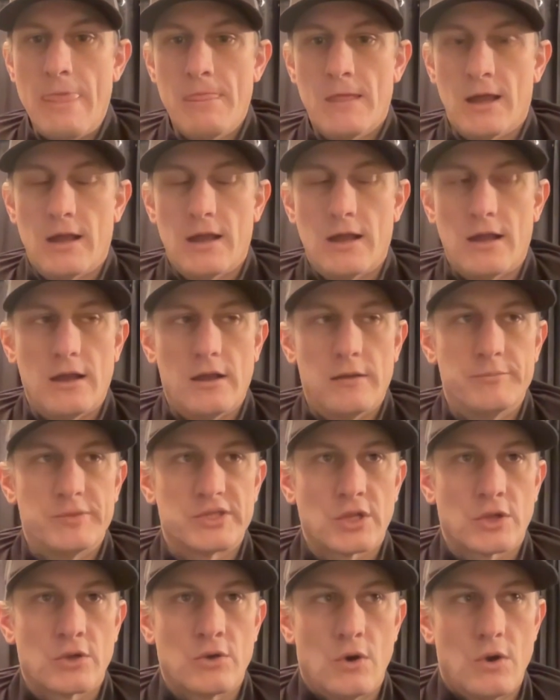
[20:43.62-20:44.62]

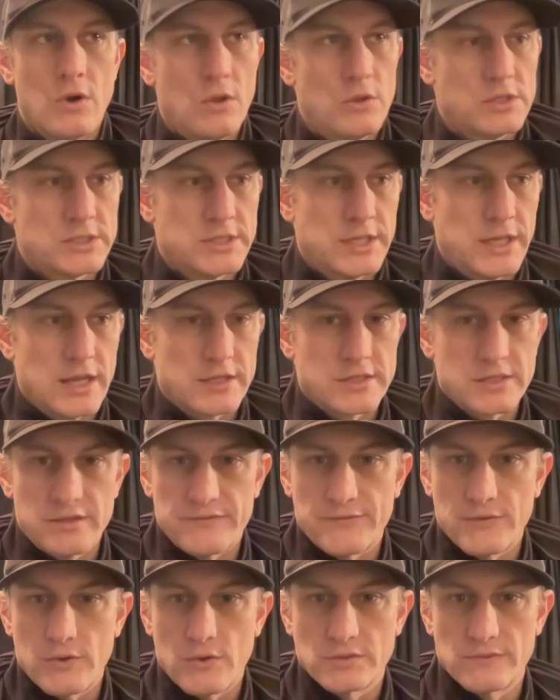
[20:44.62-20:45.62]
But the goal is to get to
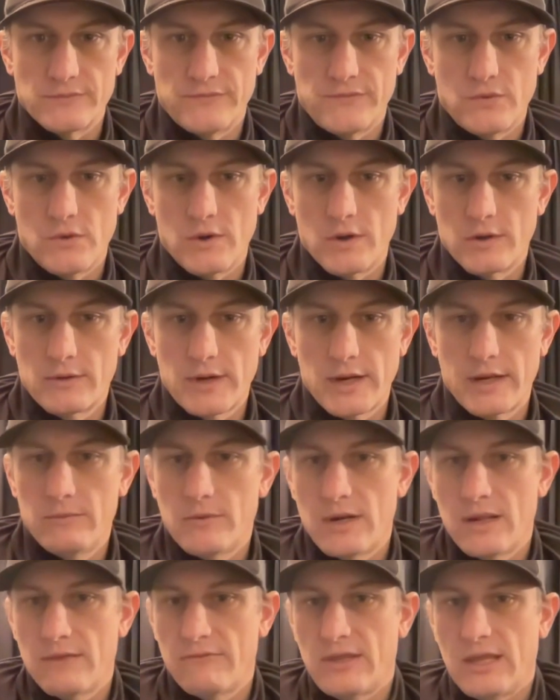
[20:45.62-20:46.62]
the Frozen Four,
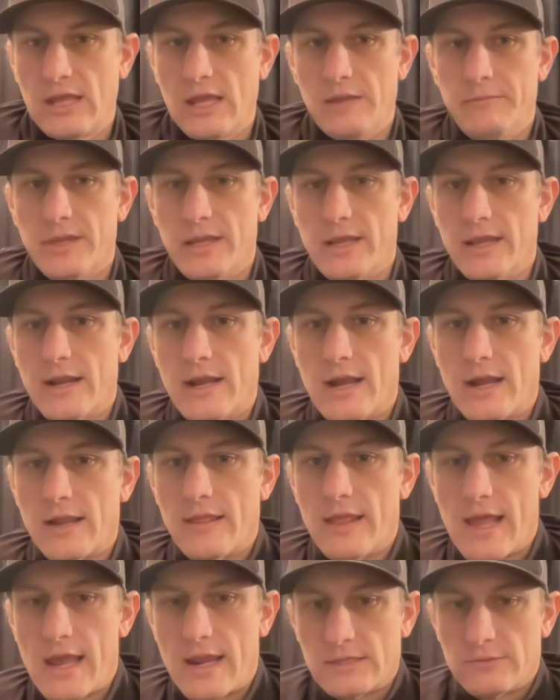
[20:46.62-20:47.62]
right? Whatever game you get out
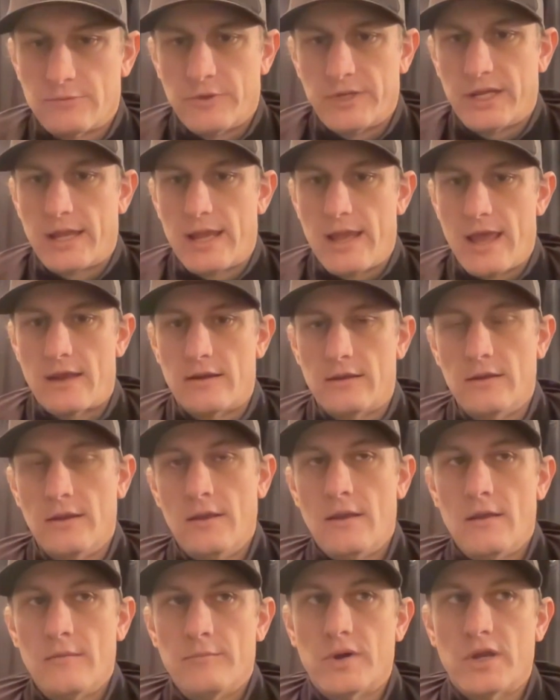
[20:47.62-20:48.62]
of that is what you get.
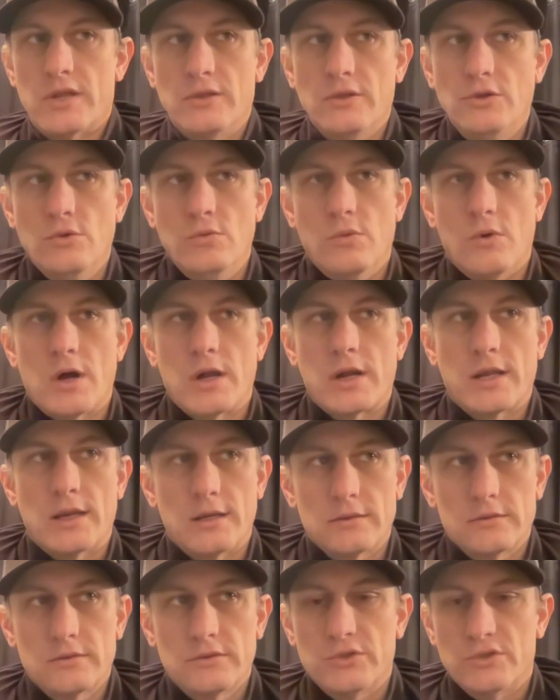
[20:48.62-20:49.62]
But you want
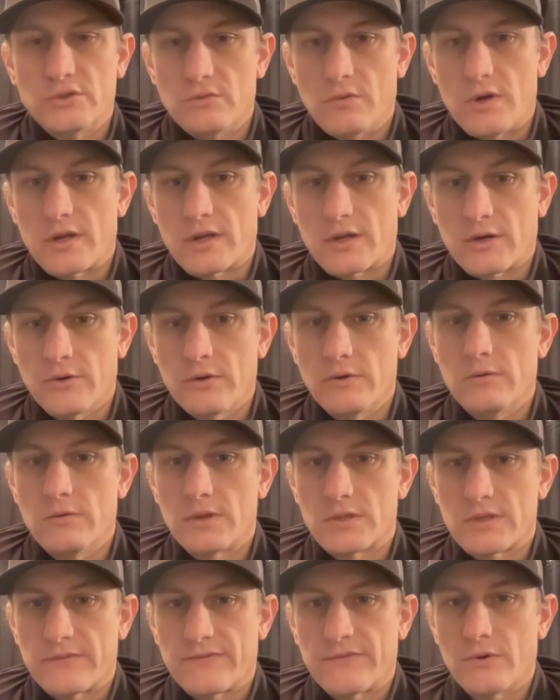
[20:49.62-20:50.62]
a
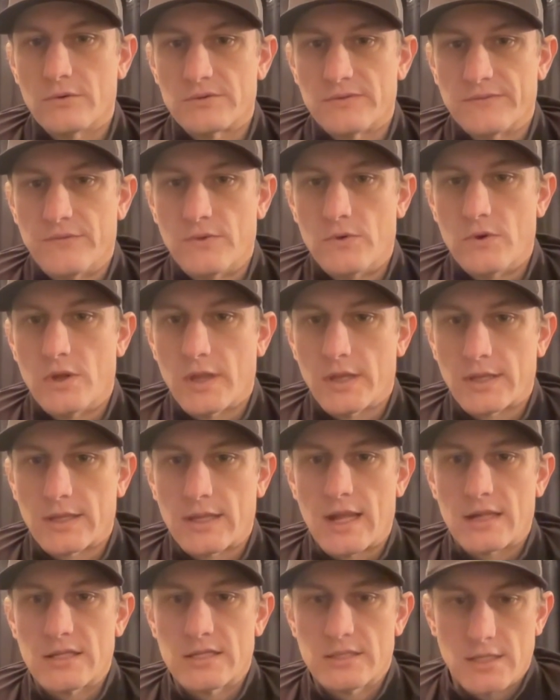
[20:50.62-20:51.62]
crew at the Frozen Four. Like
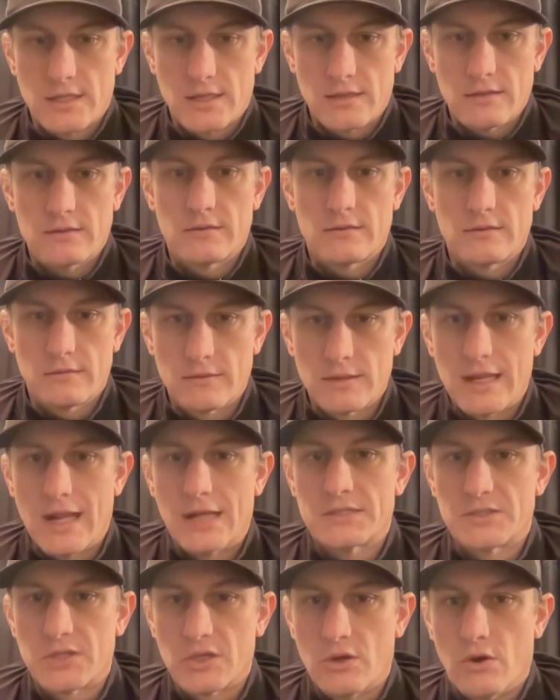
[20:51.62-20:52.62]
that's the
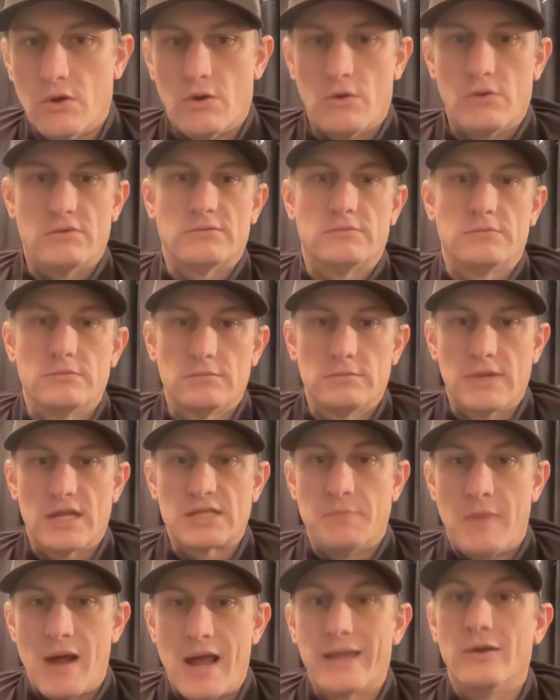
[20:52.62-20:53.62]
goal.
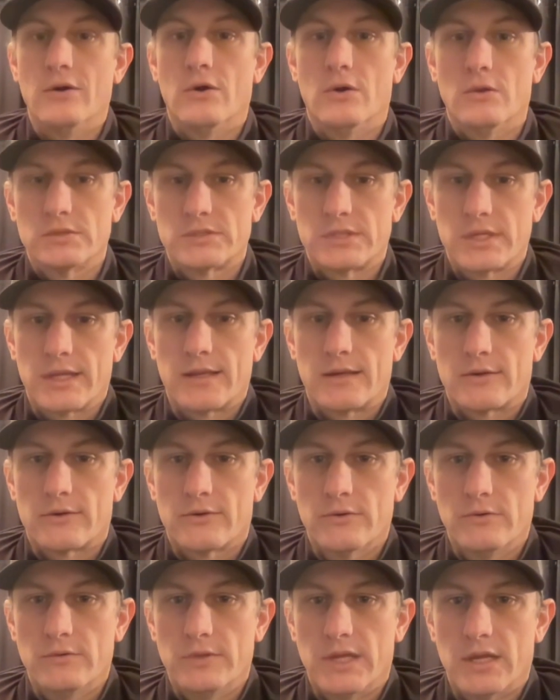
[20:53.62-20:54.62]
That's my goal, is to get a
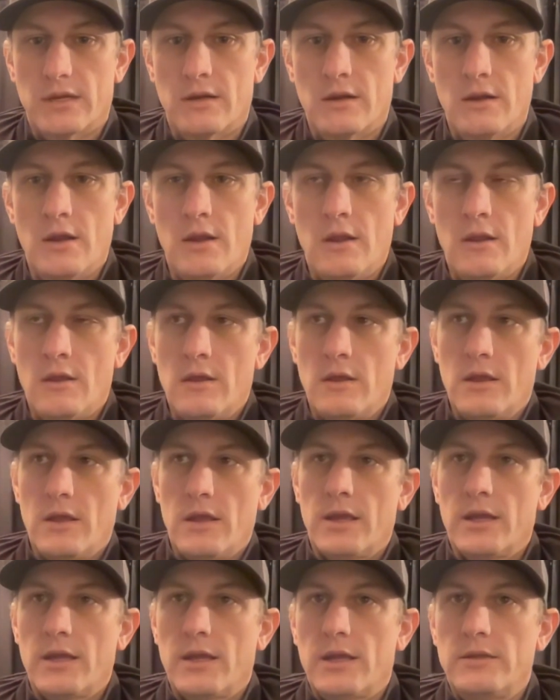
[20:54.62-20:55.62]
crew there.
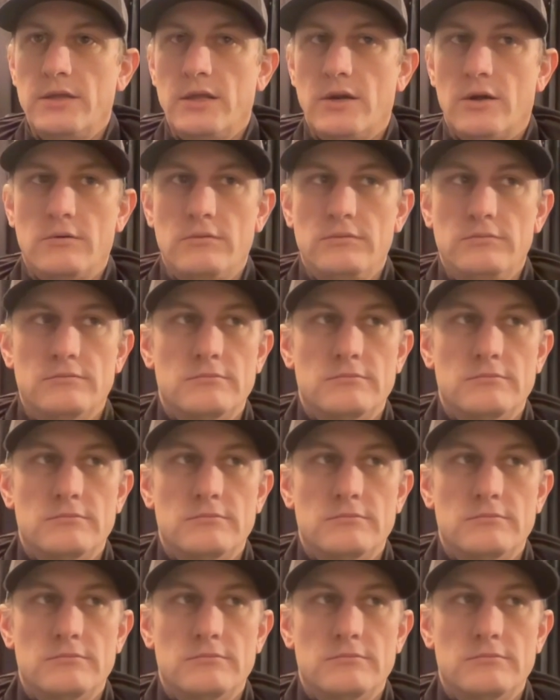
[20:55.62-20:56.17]
And you know,